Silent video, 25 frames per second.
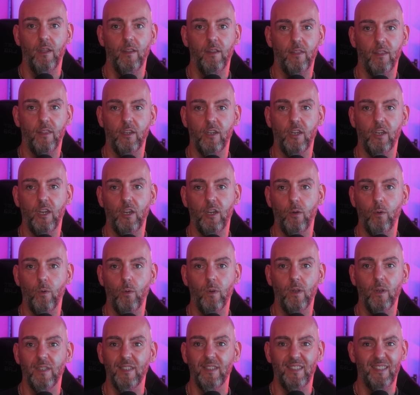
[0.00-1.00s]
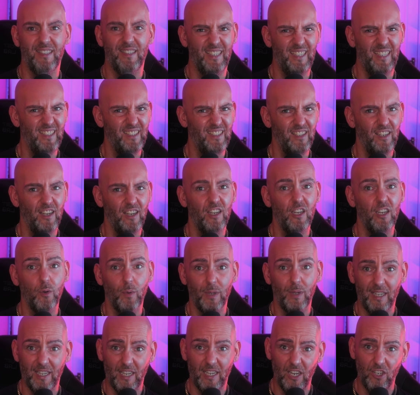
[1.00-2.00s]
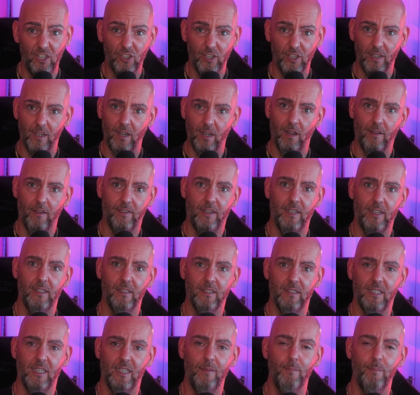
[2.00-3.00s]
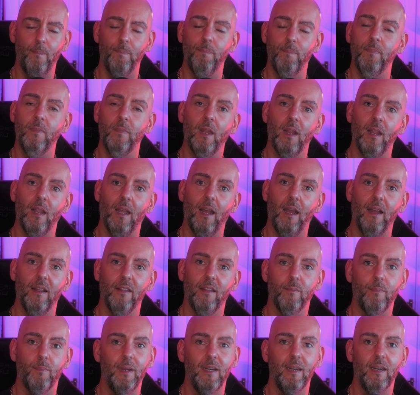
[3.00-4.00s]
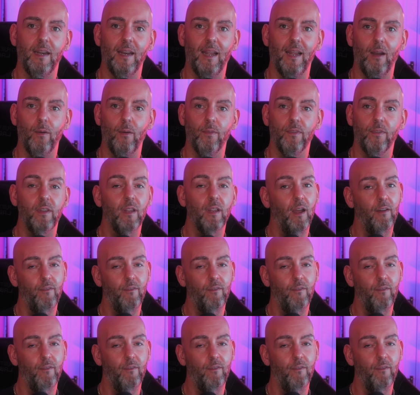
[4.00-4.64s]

the new season, new edition of Killteam, has been announced.